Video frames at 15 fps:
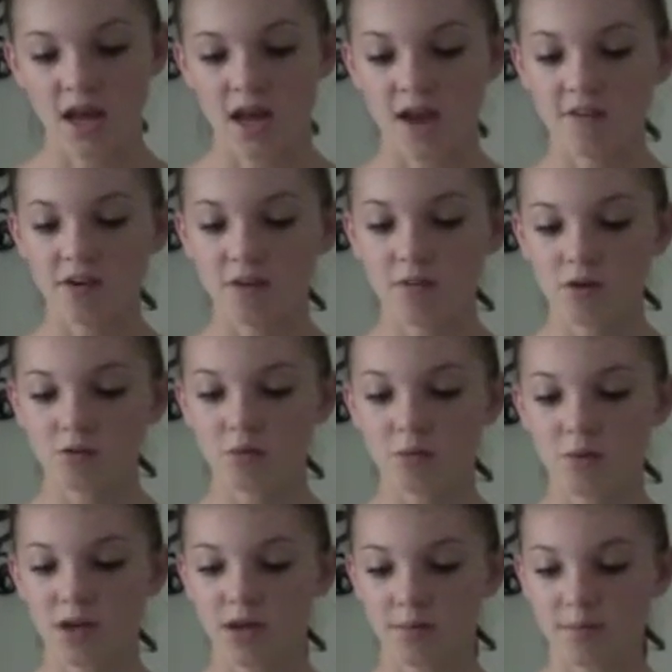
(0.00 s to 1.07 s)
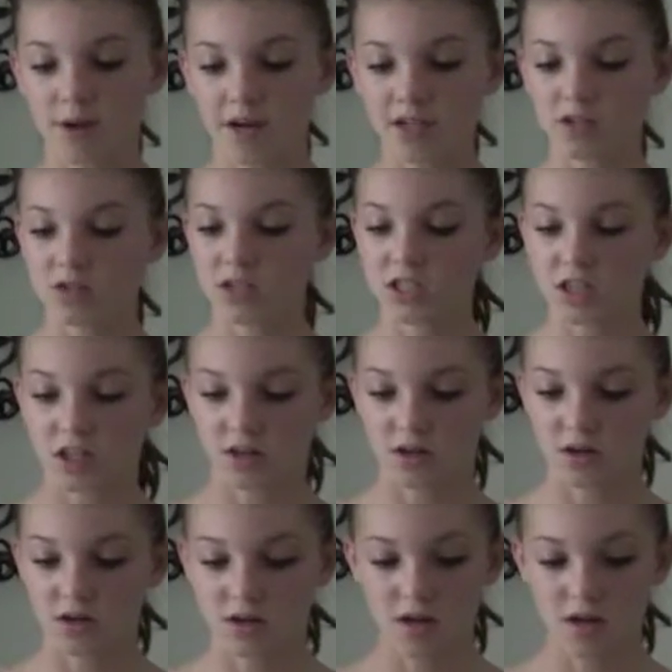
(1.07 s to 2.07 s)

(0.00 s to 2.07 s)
Everyone will be compared to each other.